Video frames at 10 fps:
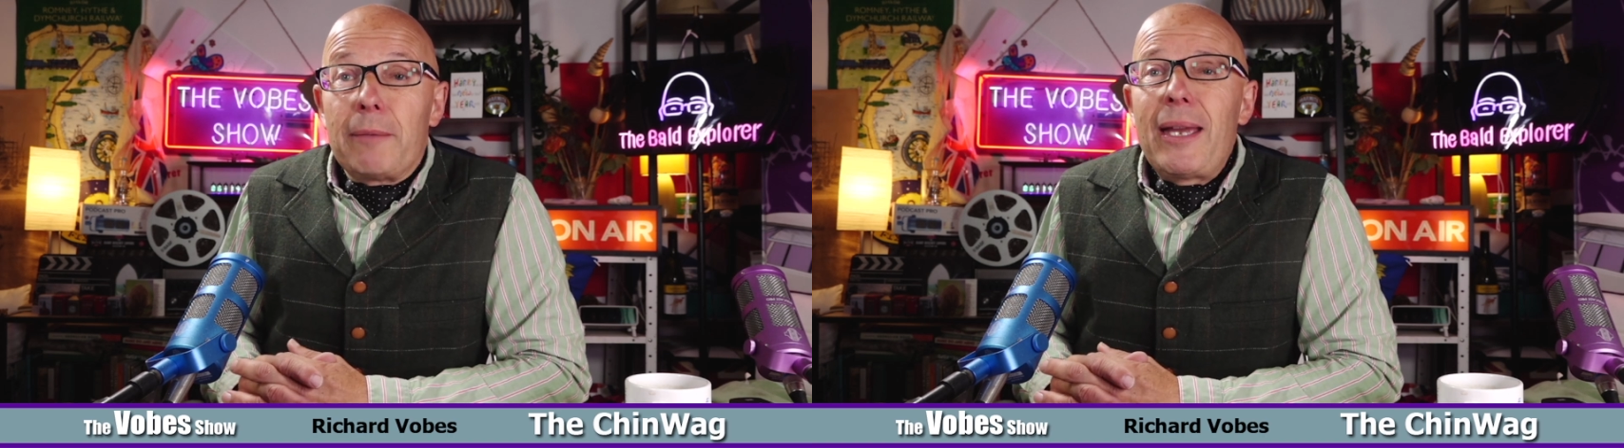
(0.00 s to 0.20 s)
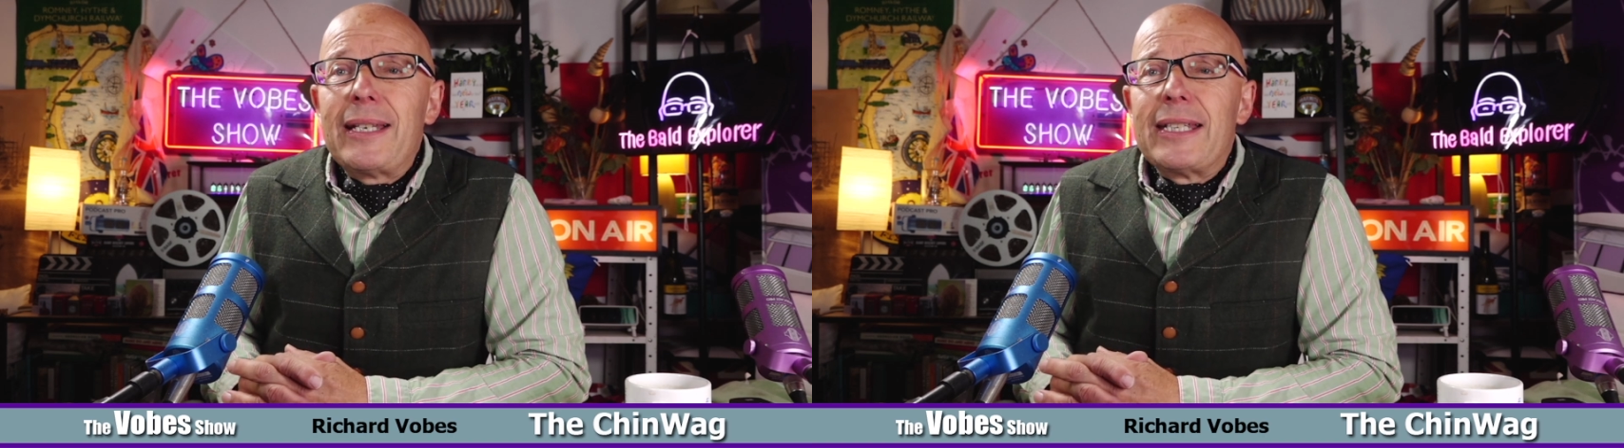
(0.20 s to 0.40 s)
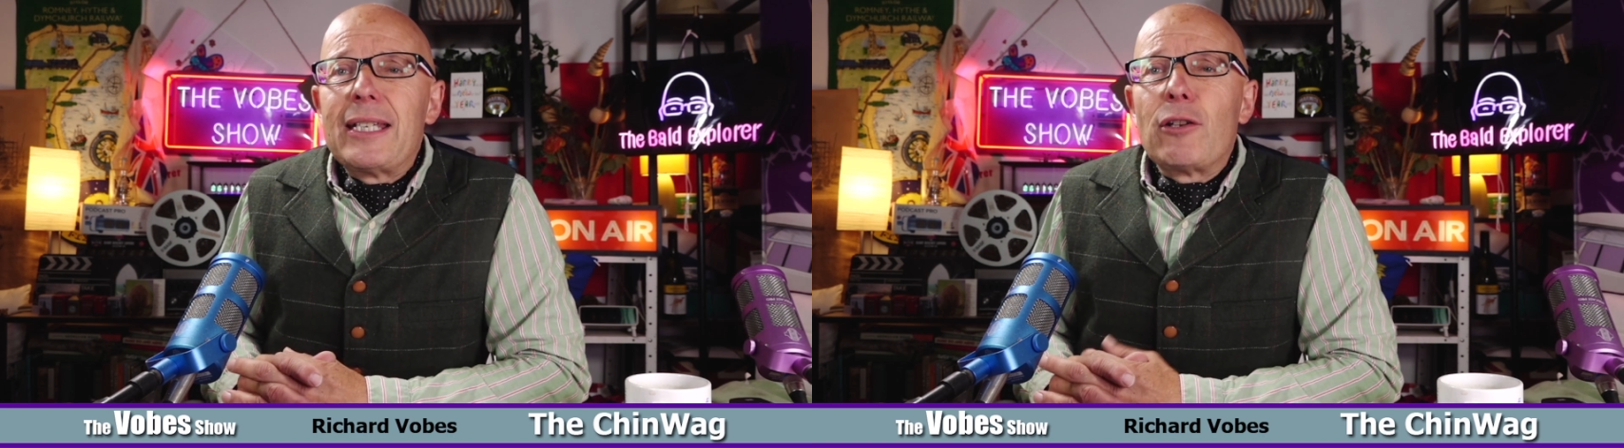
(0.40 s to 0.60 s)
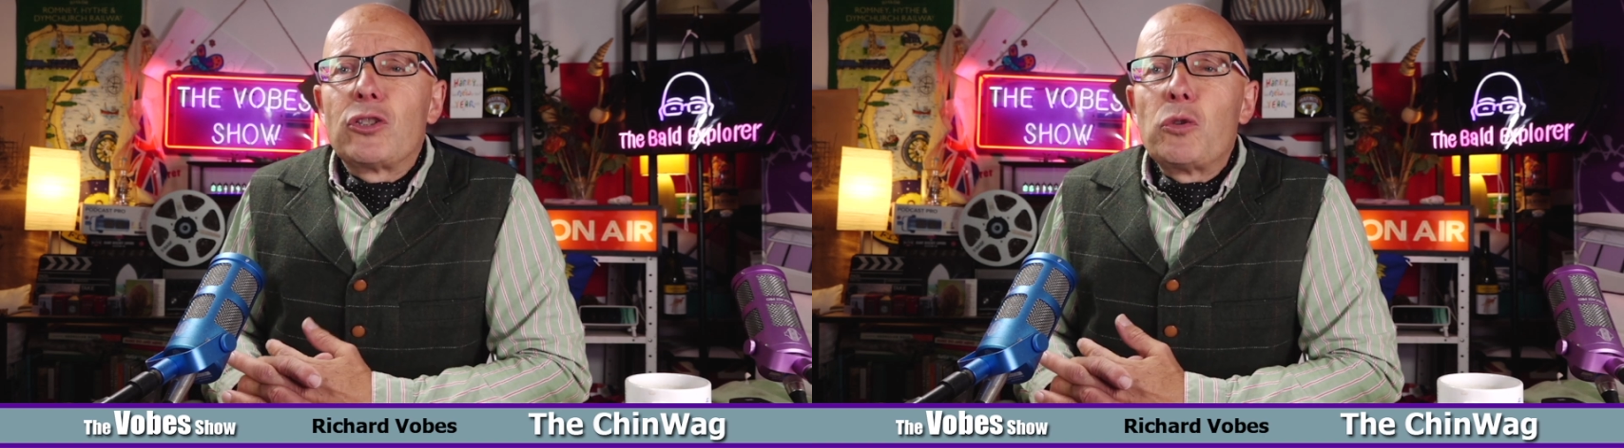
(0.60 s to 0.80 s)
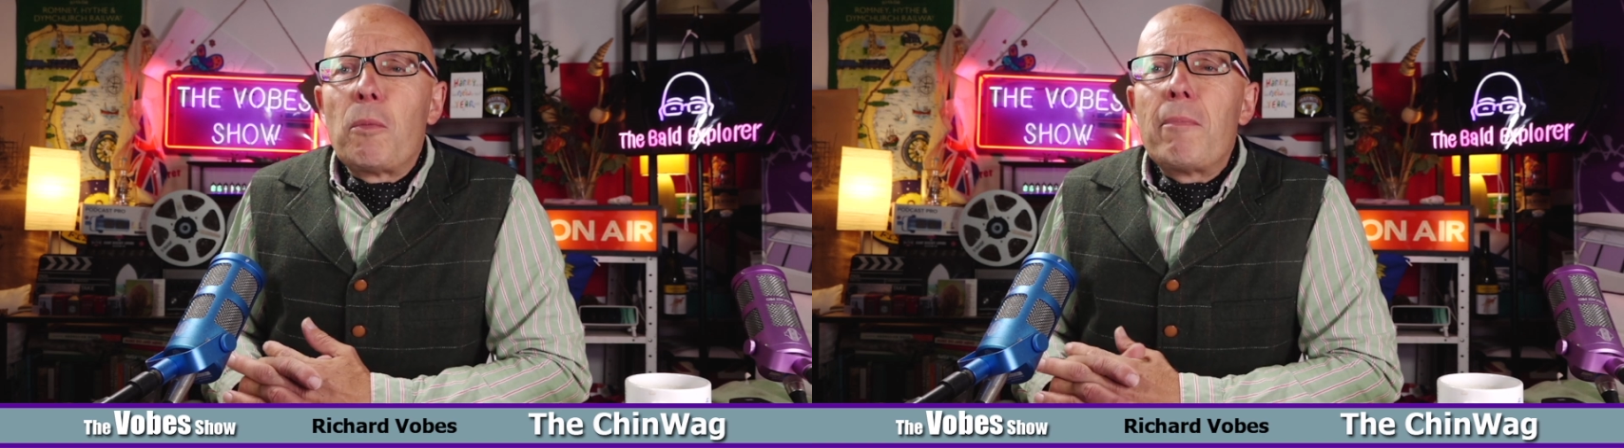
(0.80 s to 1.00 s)
mainly
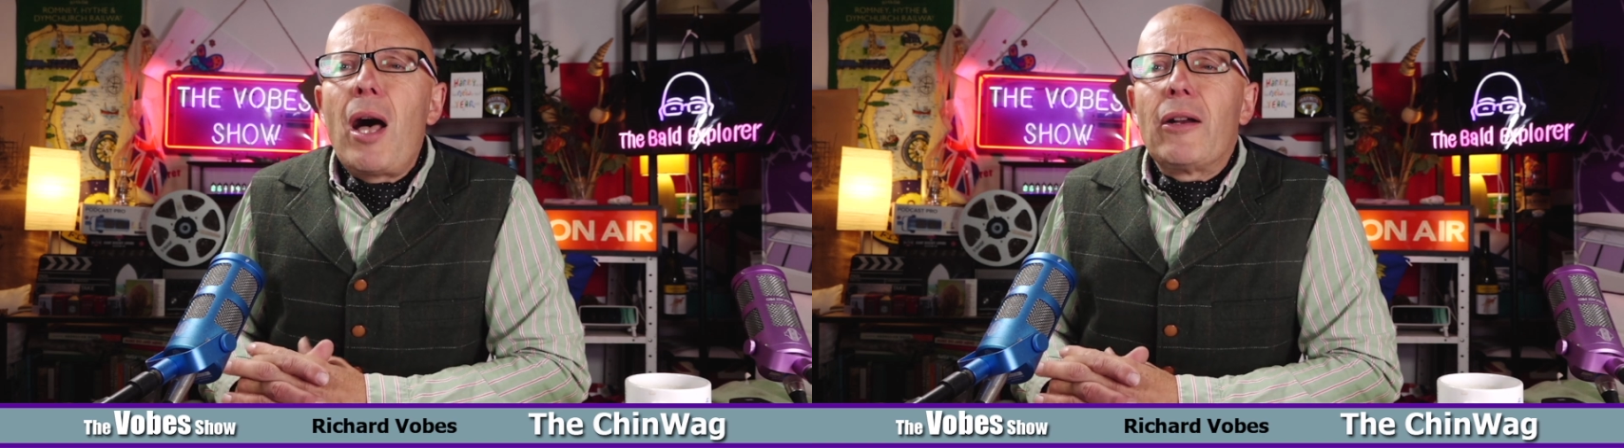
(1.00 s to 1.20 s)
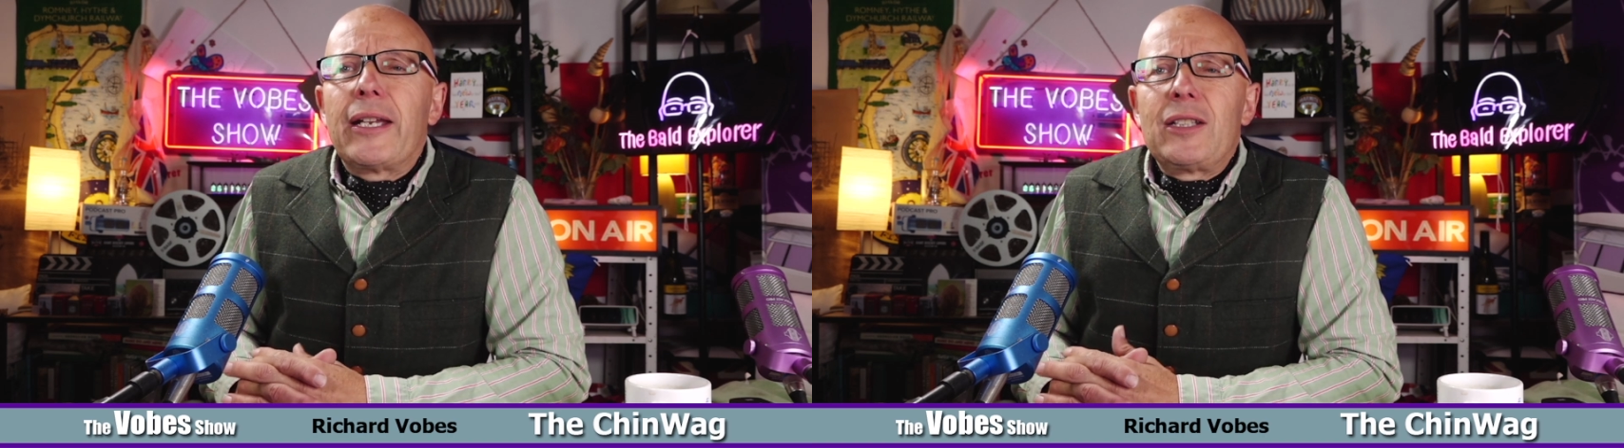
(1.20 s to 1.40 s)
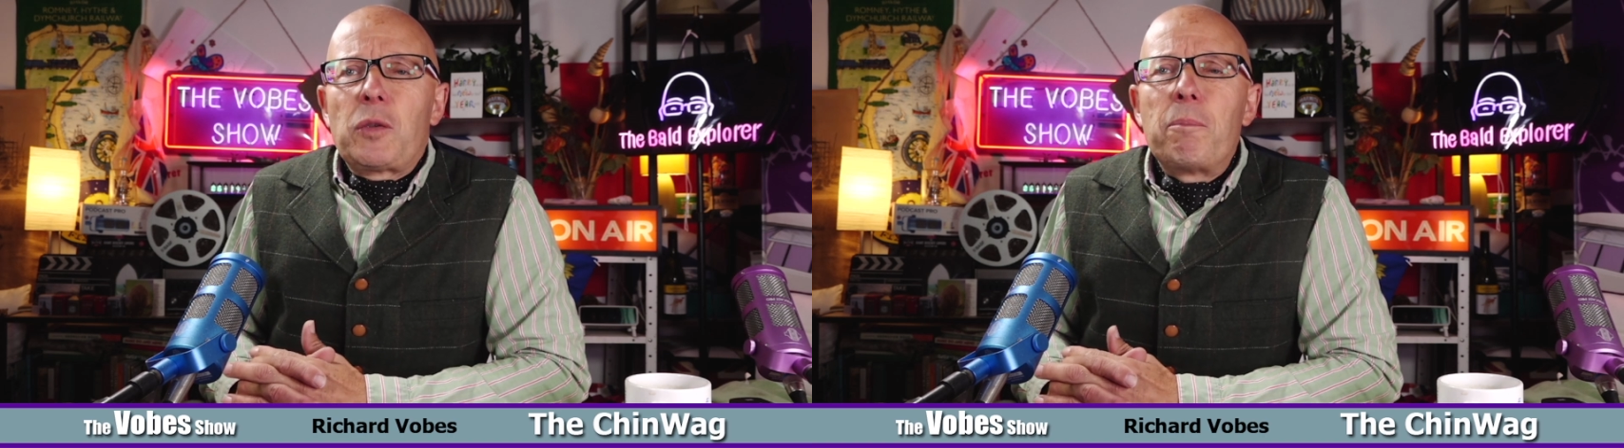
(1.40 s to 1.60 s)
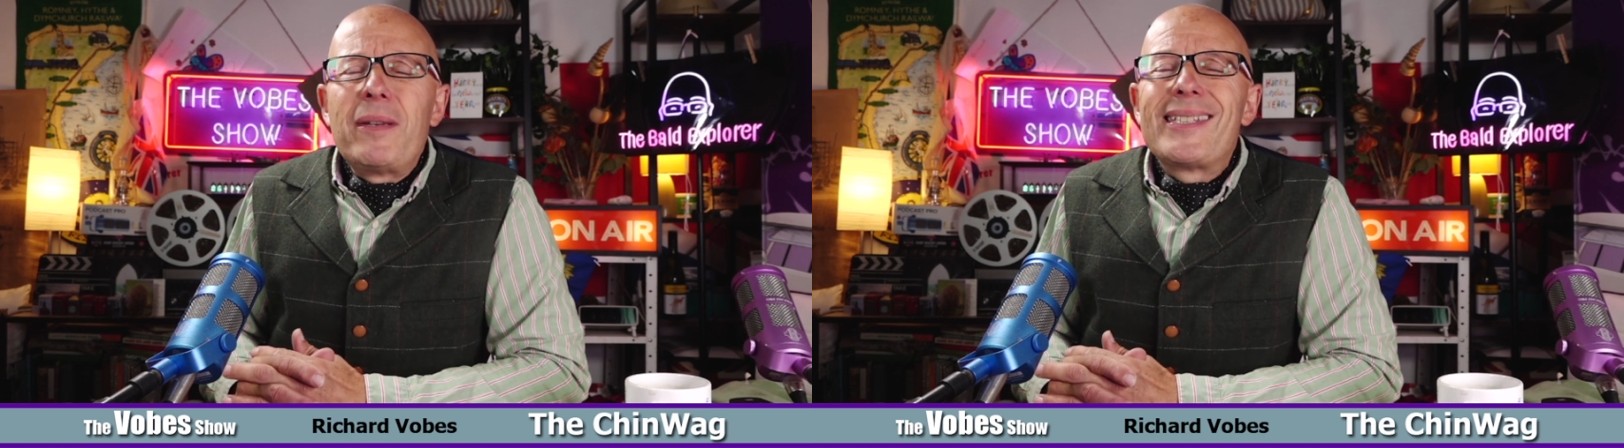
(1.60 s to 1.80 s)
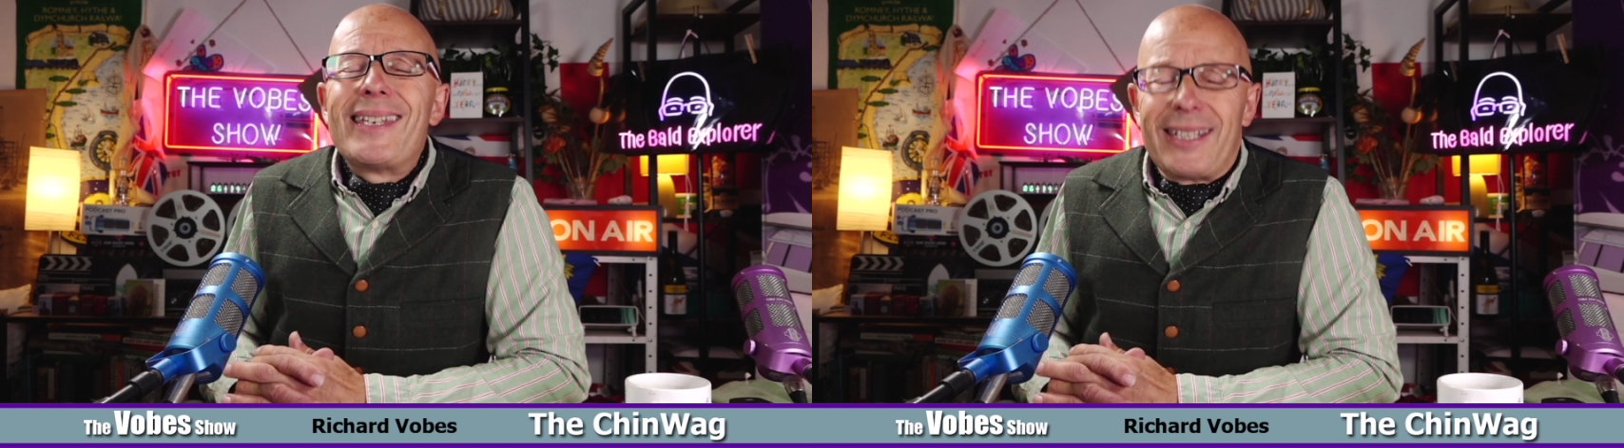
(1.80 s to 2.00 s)
to market
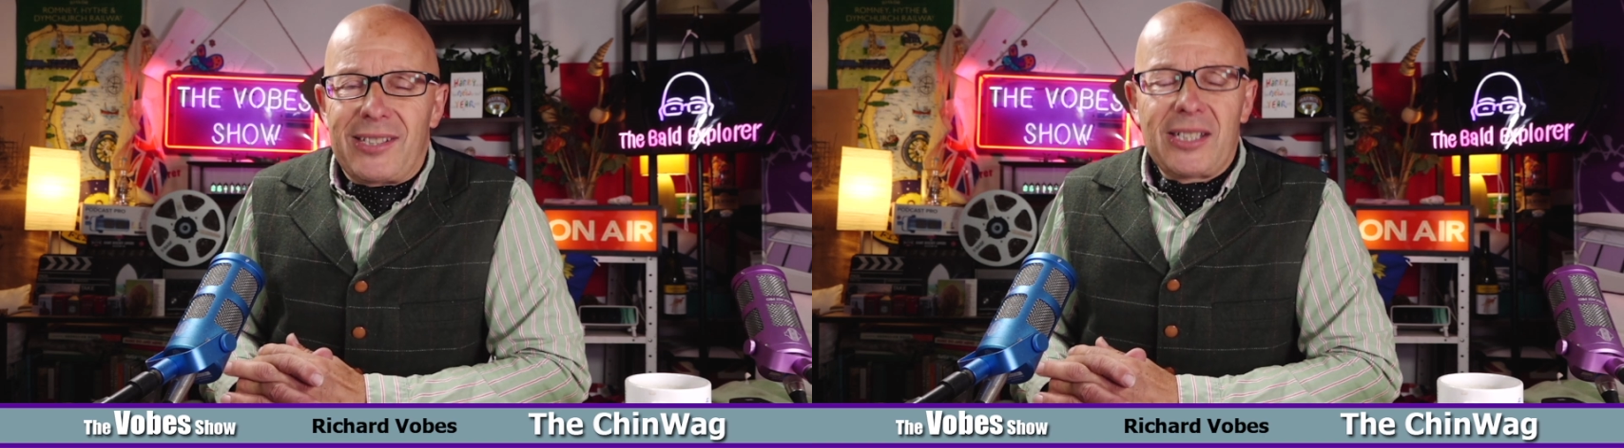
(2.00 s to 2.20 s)
business.